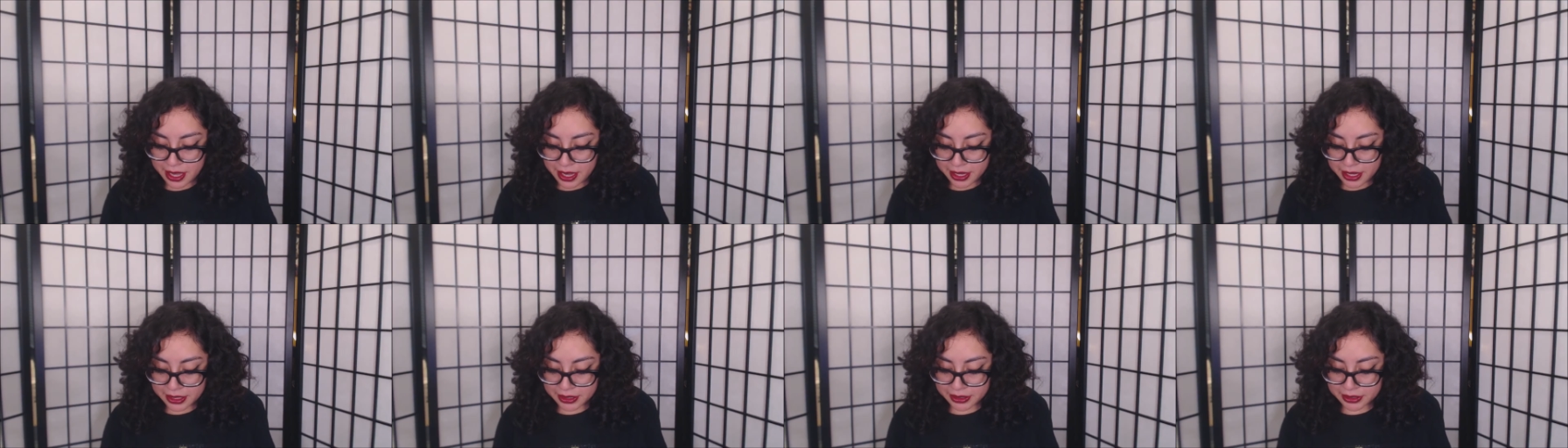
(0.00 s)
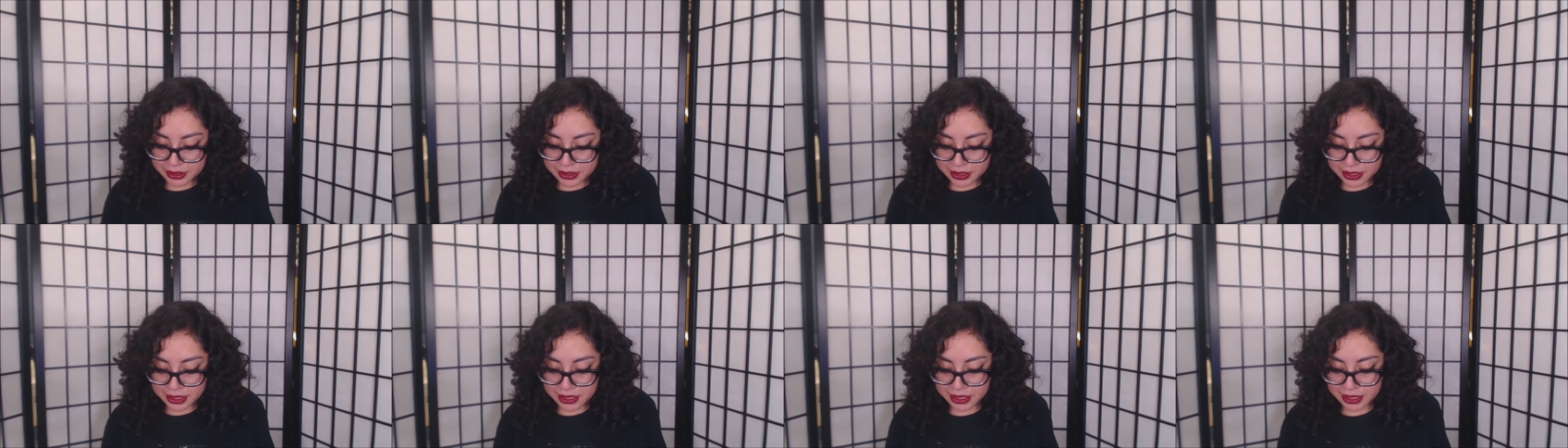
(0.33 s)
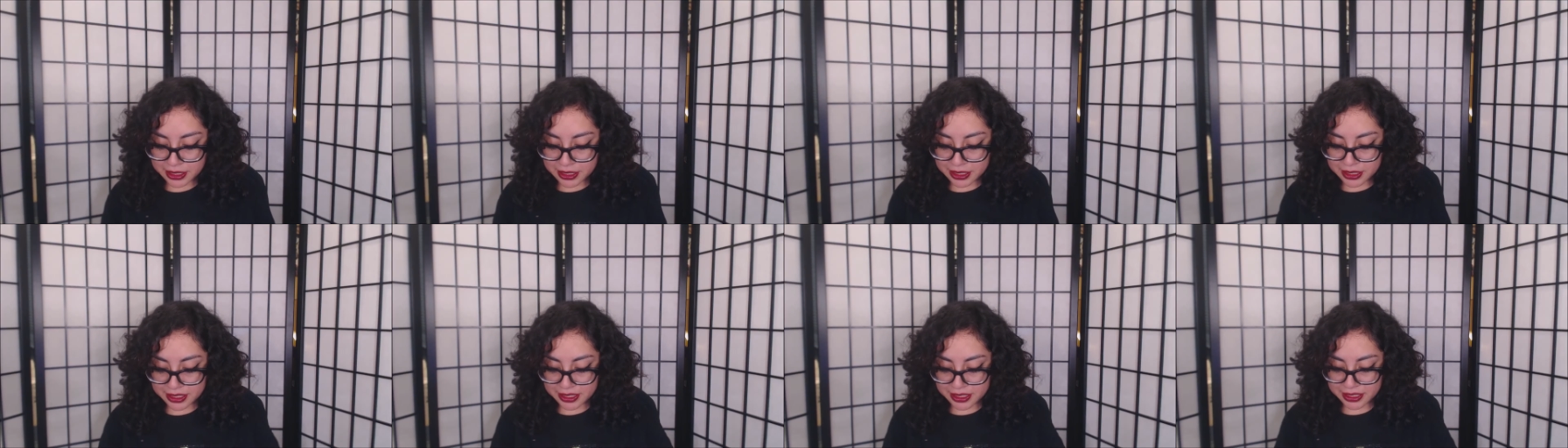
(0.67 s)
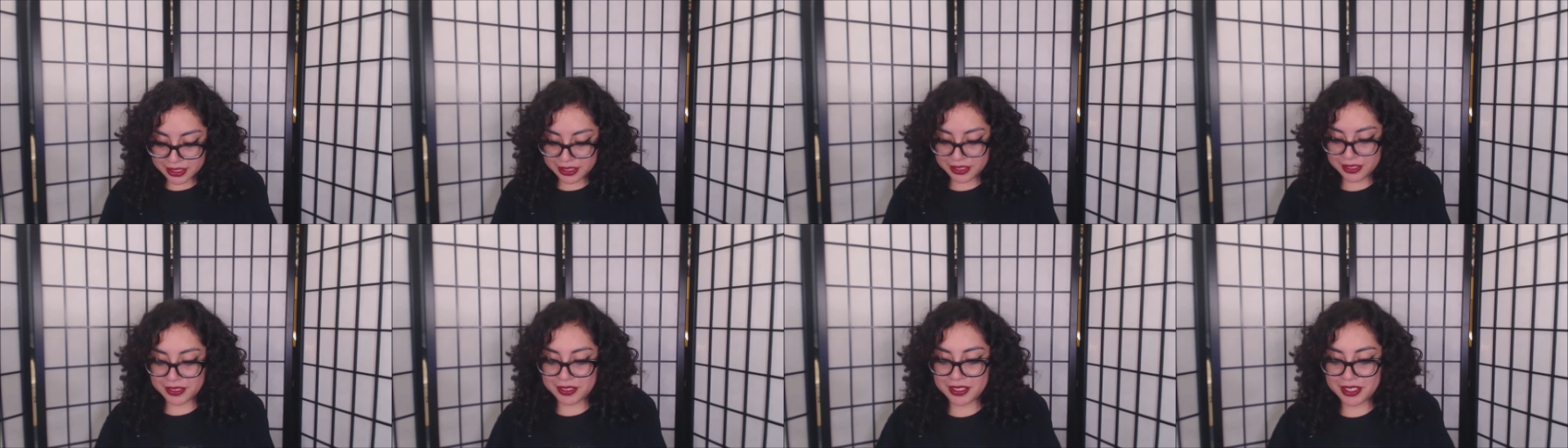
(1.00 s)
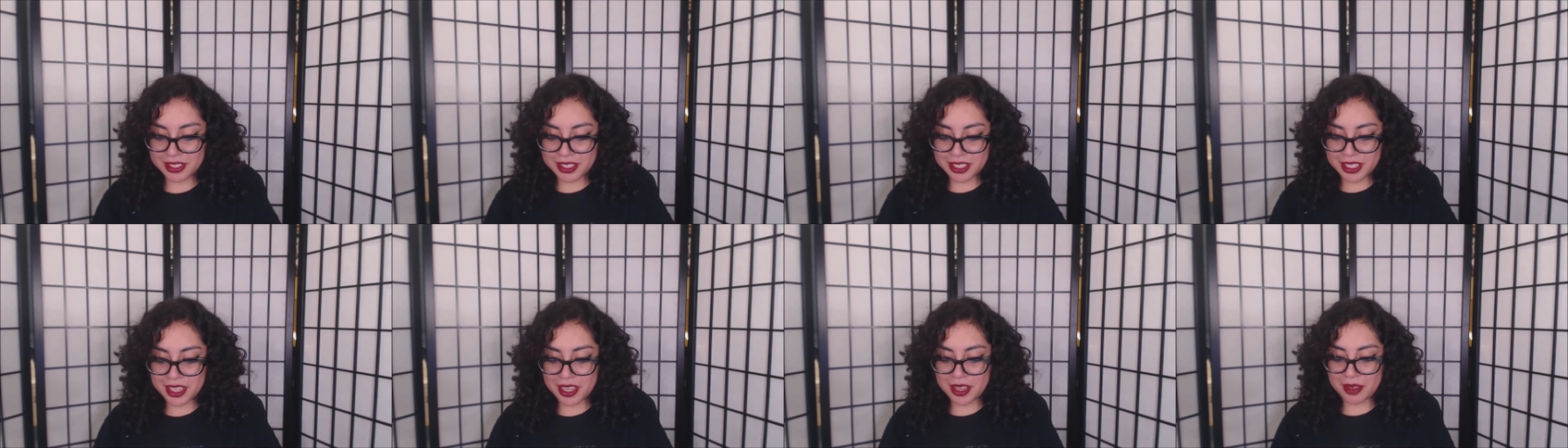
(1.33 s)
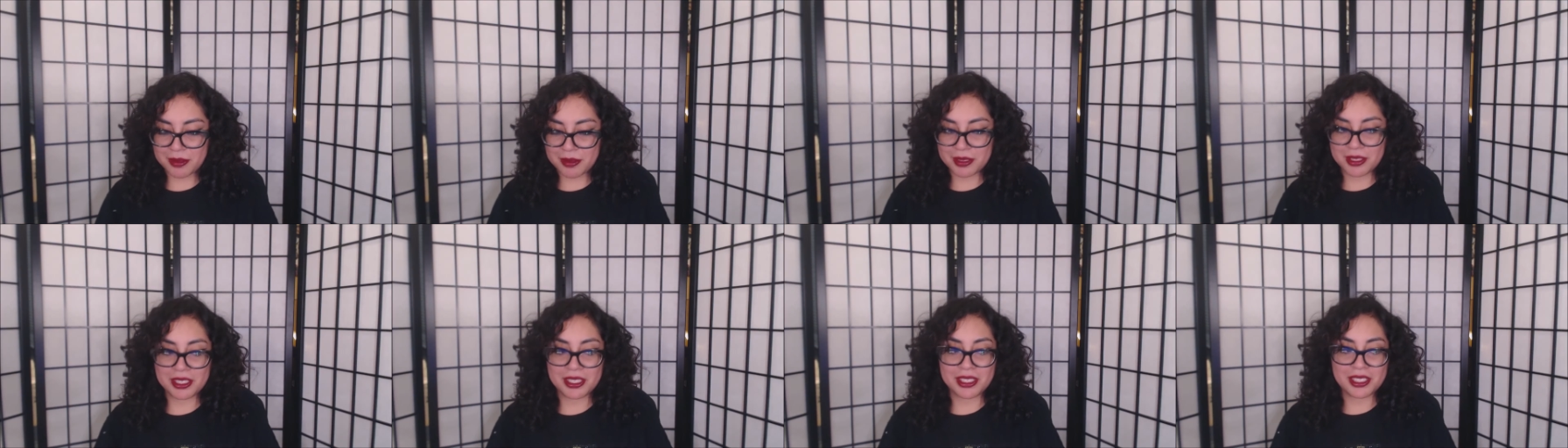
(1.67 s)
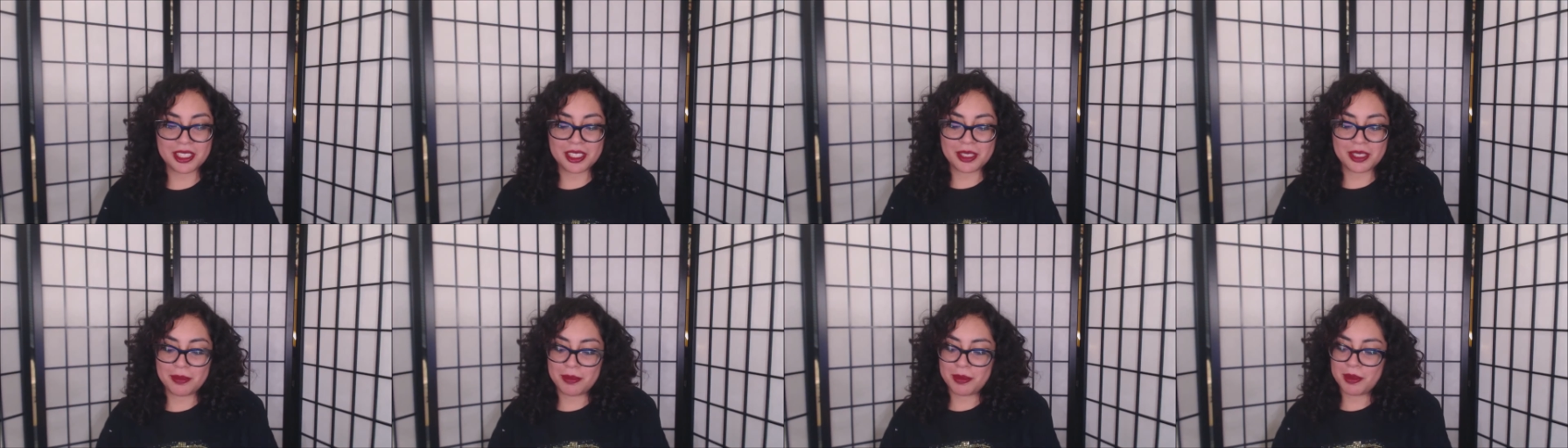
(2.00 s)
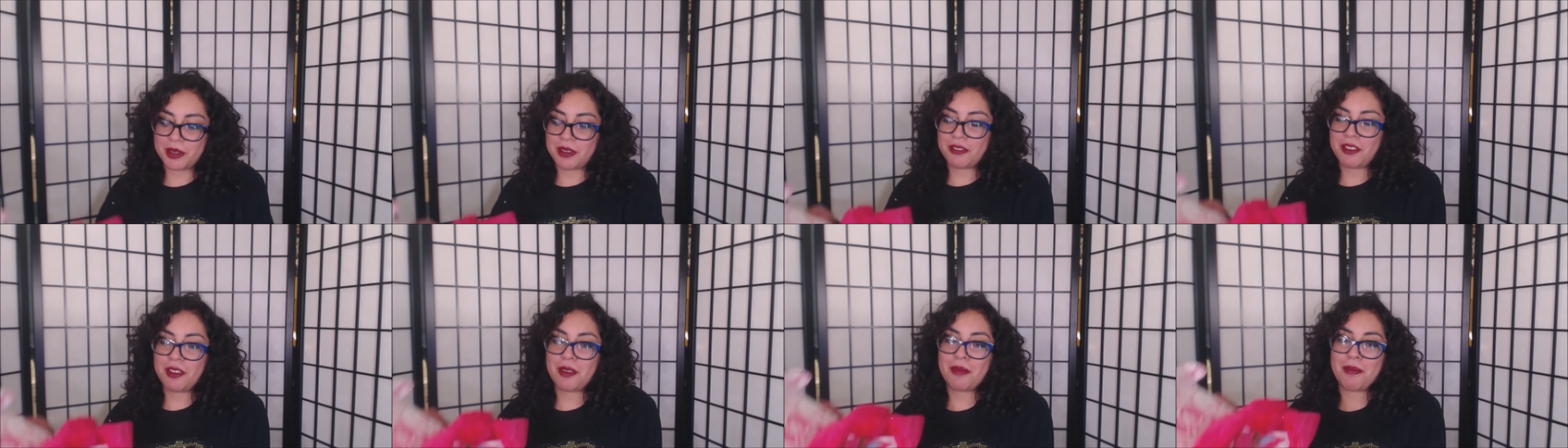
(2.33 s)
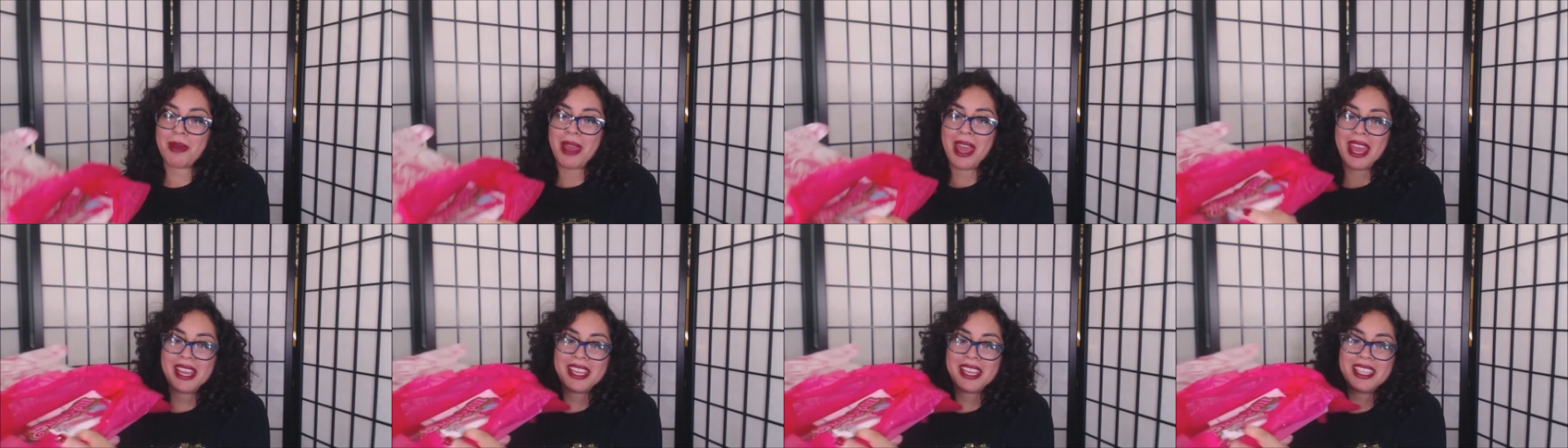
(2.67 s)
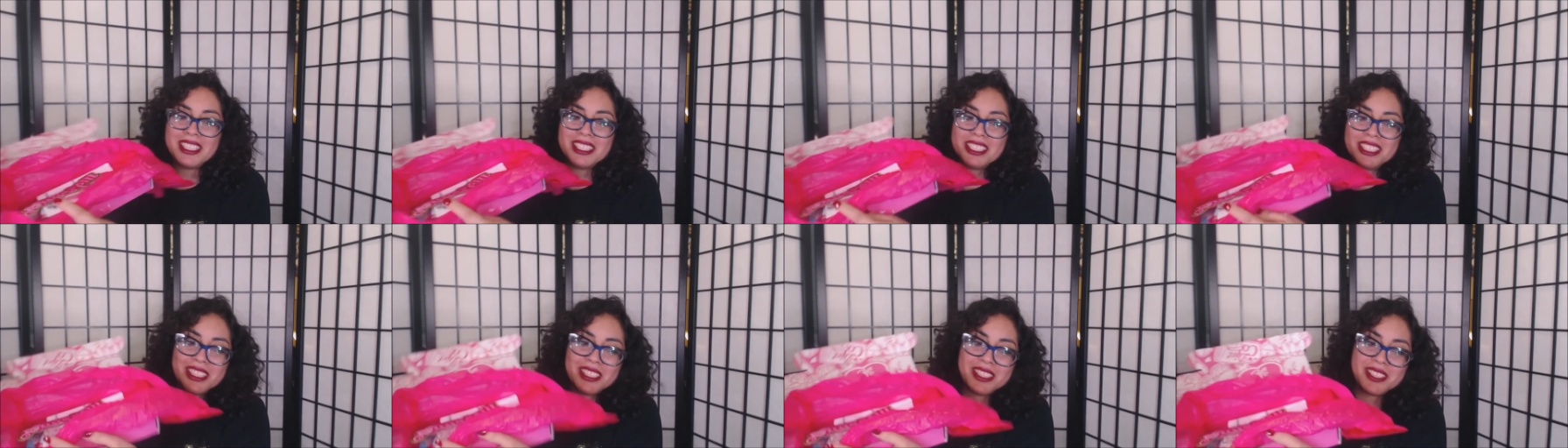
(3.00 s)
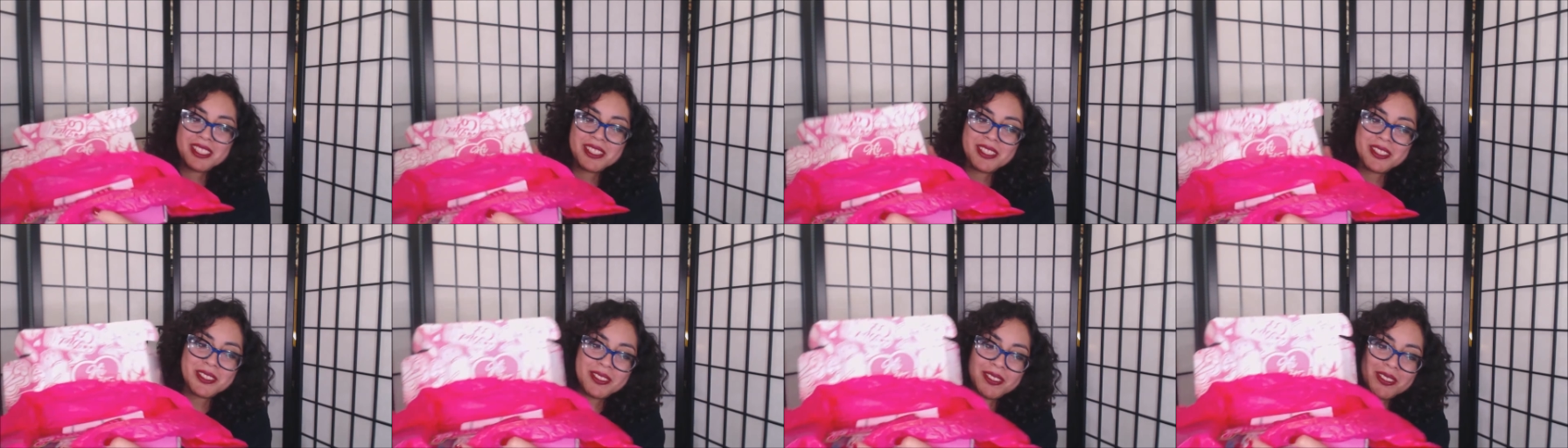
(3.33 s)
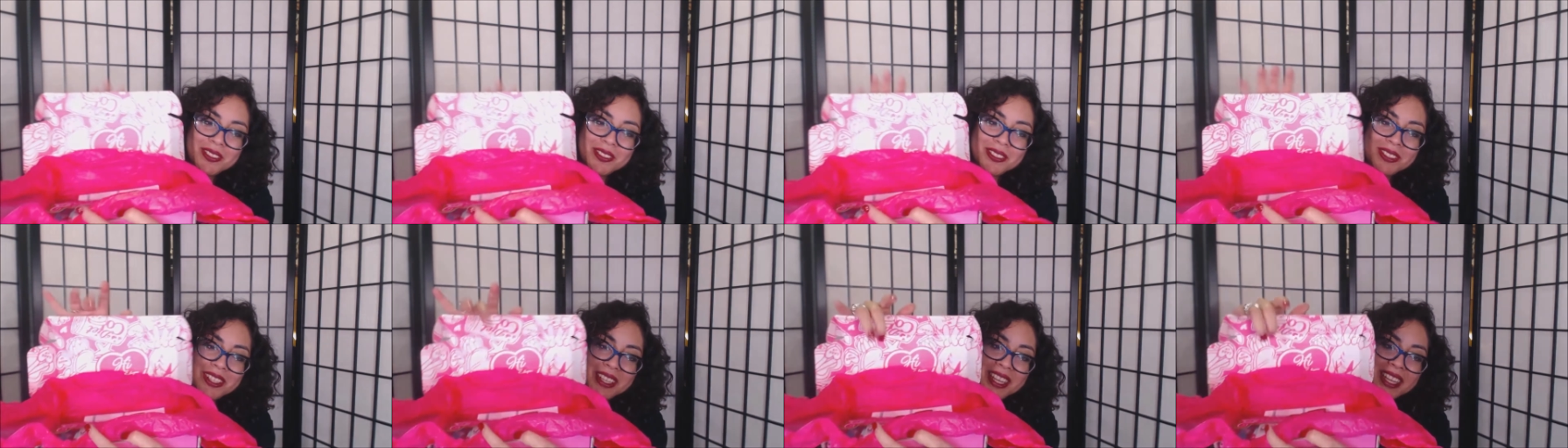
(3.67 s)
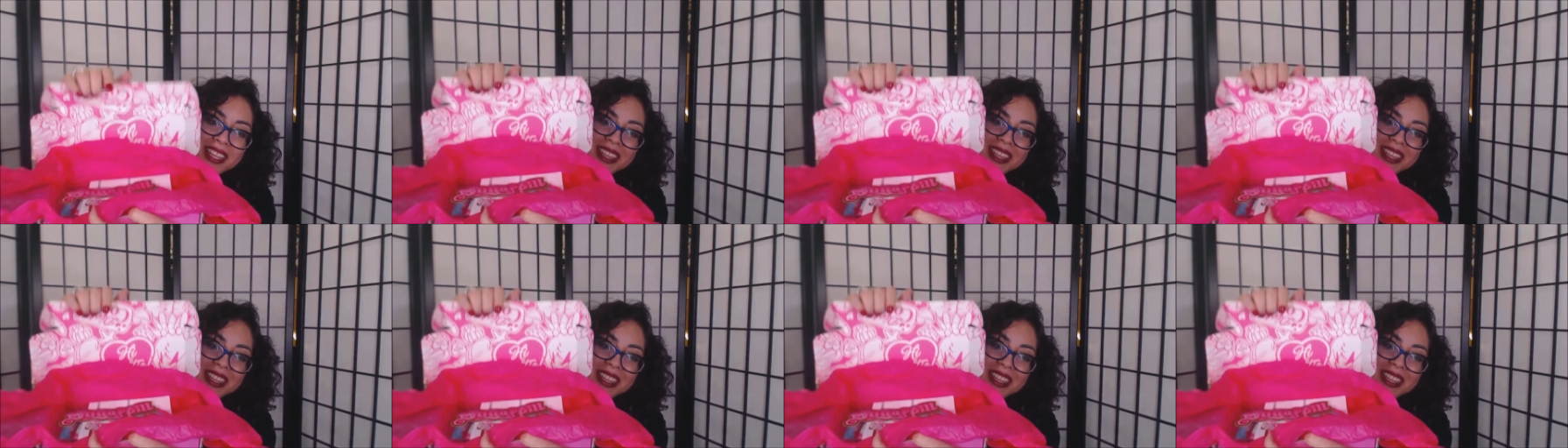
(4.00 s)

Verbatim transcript: And it comes in this beautiful packaging too.